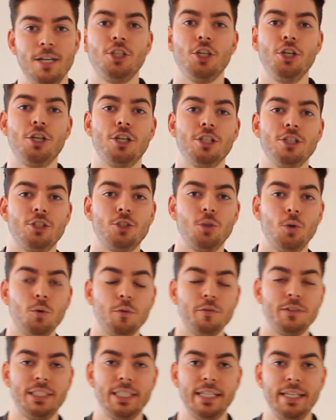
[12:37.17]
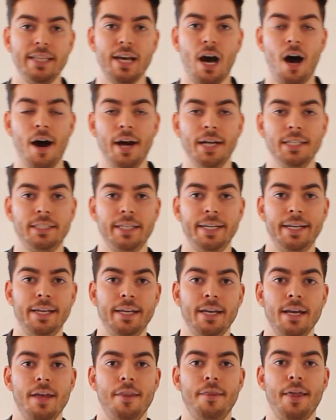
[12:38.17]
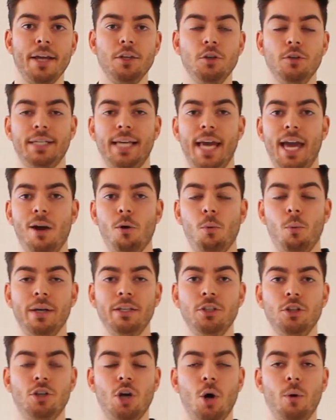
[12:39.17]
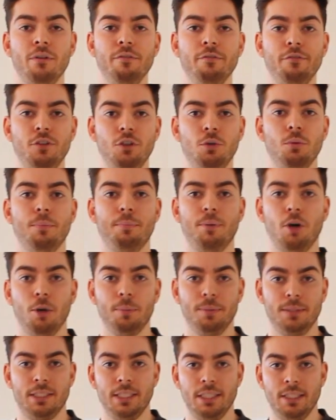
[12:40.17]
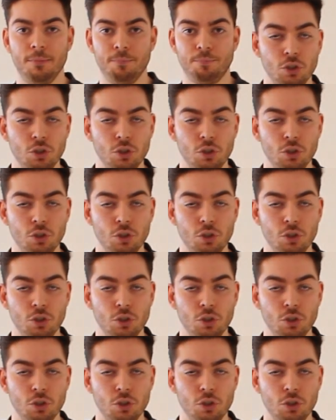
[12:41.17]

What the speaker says: So you can sort of see the idea that you get when you go and view a property.